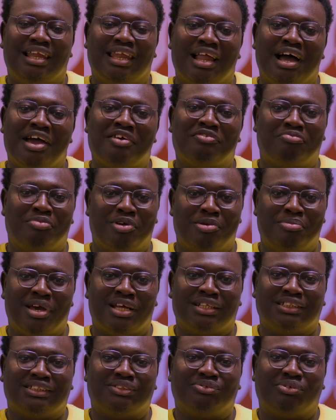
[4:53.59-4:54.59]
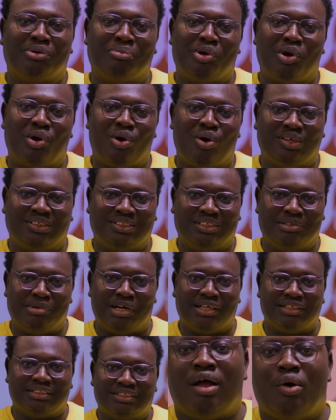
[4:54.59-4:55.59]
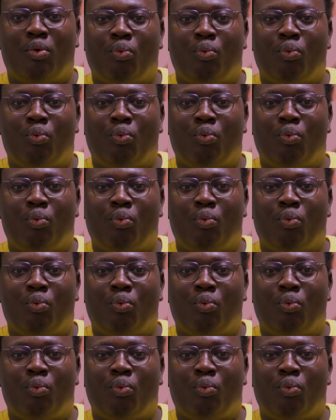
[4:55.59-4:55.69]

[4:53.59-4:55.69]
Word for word: live payments from your customers.